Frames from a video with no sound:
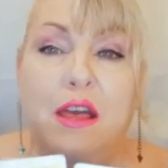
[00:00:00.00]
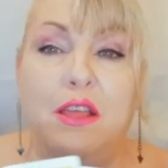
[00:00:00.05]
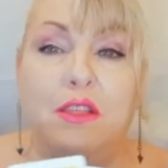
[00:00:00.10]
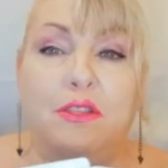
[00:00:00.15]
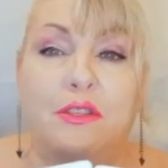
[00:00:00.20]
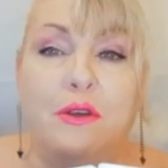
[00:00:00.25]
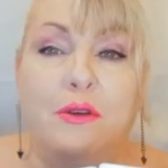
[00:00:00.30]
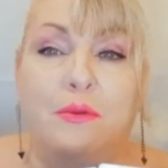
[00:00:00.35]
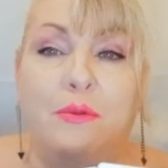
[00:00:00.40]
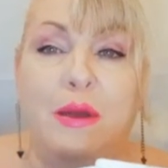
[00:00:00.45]

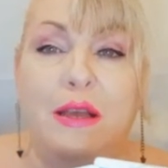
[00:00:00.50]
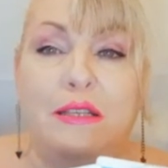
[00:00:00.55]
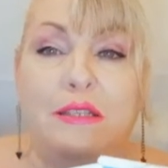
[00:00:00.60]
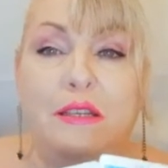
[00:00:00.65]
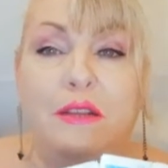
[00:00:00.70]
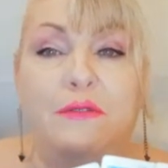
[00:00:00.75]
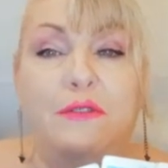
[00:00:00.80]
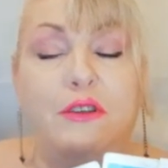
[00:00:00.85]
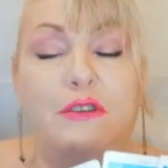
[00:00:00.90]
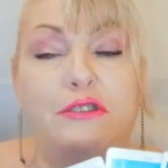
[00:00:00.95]
the rest
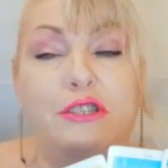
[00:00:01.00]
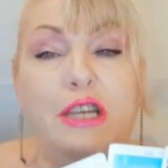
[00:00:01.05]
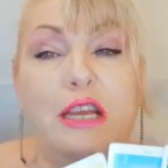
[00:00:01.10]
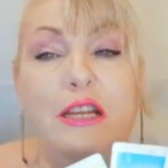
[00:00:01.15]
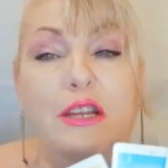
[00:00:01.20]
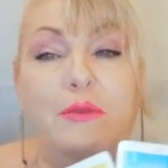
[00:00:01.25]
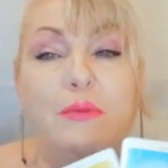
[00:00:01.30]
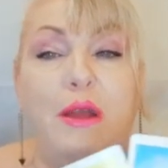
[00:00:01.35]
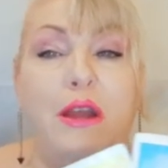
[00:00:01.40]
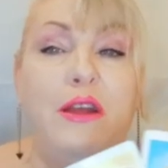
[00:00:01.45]
of your
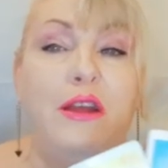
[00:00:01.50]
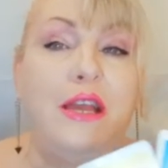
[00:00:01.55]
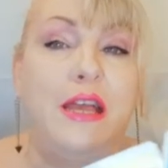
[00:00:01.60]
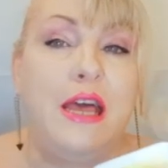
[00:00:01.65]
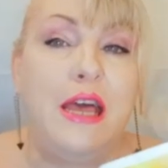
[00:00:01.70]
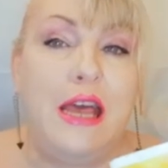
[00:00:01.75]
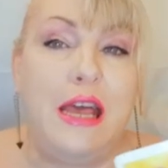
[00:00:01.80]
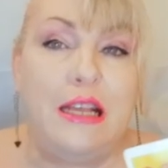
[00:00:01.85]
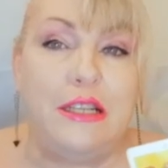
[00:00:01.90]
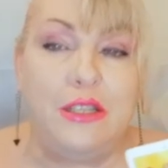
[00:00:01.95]
January
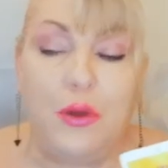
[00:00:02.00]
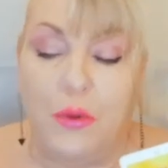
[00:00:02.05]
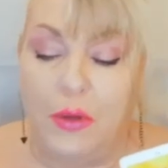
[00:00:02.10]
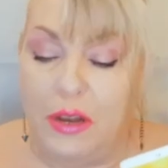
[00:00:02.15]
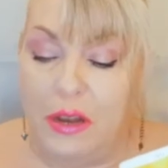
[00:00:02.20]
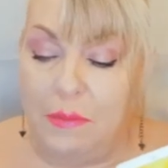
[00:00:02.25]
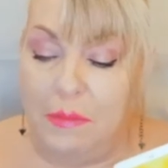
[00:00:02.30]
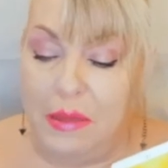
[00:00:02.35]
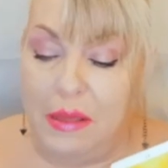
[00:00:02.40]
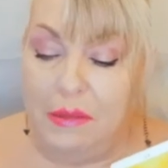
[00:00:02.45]
is going
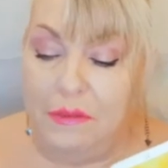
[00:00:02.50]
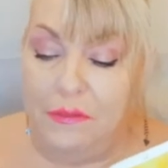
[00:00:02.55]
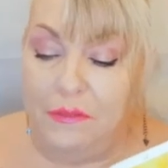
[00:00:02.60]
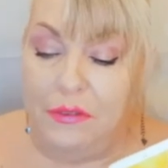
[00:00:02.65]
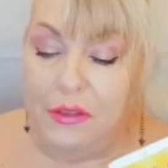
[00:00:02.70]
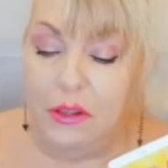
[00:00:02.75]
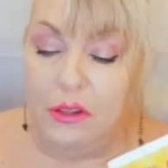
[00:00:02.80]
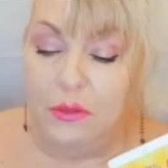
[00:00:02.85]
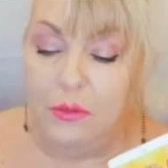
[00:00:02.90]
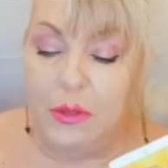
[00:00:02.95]
to be
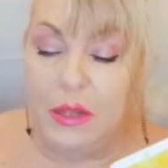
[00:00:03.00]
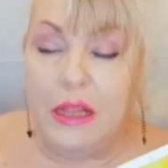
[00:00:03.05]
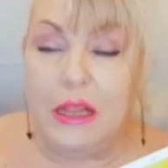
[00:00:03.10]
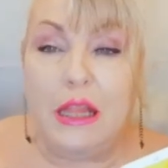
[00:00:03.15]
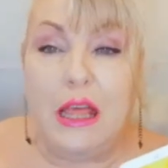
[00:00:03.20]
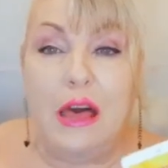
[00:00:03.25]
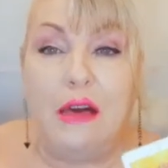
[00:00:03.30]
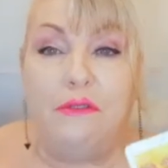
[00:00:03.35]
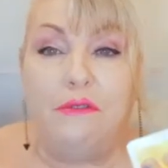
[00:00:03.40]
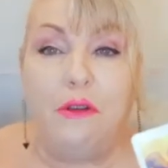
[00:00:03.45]
filled with
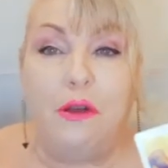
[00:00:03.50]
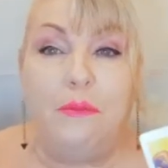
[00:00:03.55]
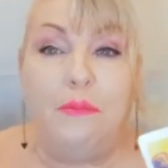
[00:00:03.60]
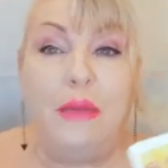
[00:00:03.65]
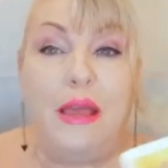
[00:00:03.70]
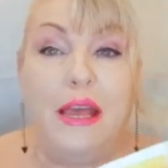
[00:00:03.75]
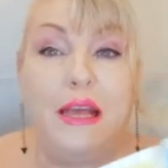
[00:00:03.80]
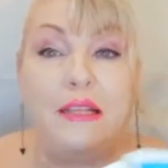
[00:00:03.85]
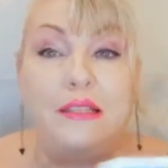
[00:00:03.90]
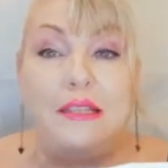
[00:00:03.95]
love,
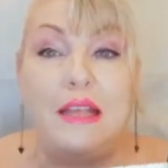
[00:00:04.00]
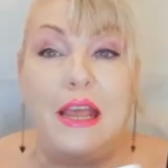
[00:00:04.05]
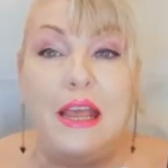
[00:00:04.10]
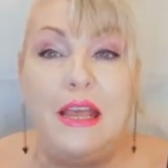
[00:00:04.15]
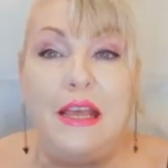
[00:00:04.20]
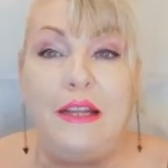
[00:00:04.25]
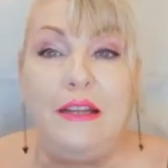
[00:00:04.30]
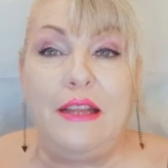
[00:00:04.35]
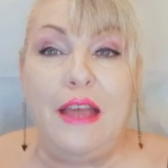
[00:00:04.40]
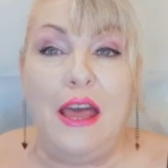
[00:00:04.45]
romance,
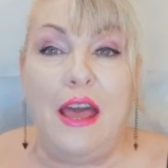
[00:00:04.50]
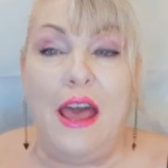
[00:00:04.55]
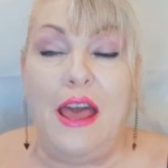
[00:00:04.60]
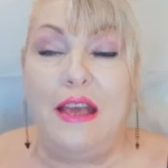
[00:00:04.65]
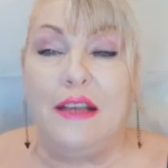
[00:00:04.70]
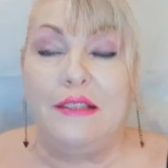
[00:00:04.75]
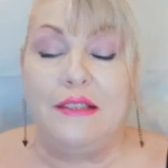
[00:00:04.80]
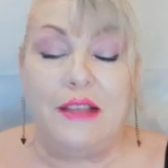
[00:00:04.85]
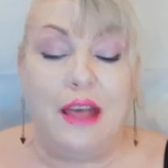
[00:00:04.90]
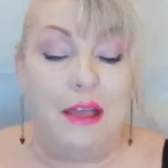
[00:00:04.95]
and
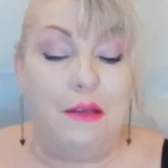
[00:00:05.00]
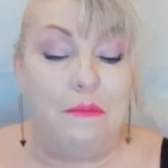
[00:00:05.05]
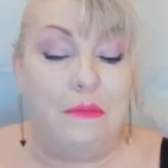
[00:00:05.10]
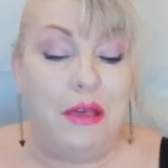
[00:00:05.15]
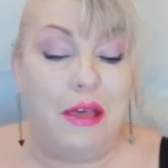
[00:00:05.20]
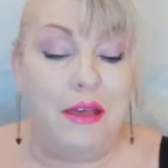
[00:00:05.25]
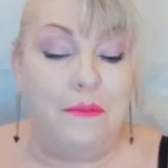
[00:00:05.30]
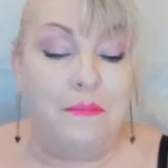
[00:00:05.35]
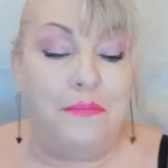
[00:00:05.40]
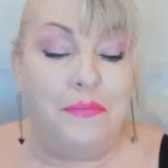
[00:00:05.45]

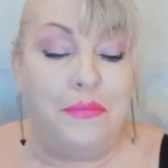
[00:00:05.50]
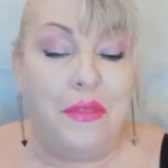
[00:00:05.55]
excitement.